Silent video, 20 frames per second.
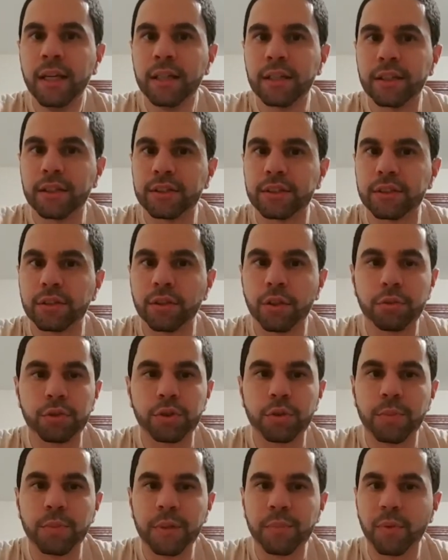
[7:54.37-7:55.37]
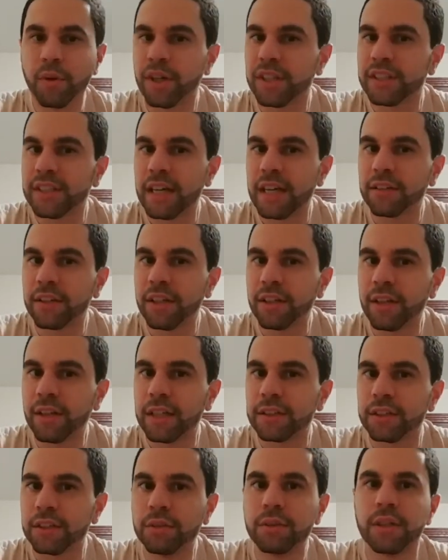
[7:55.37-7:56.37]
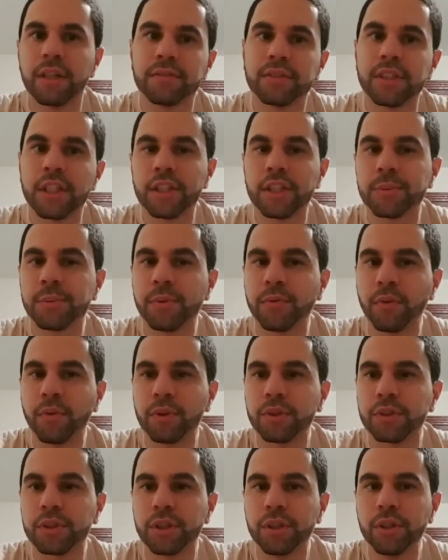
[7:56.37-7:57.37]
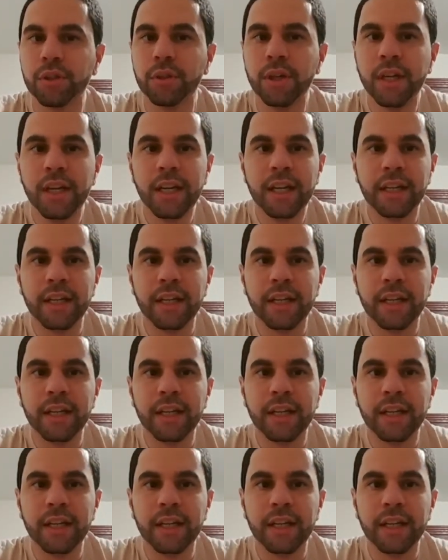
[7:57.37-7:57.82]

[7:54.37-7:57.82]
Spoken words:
Because no two people are exactly alike too, and I've said this before too.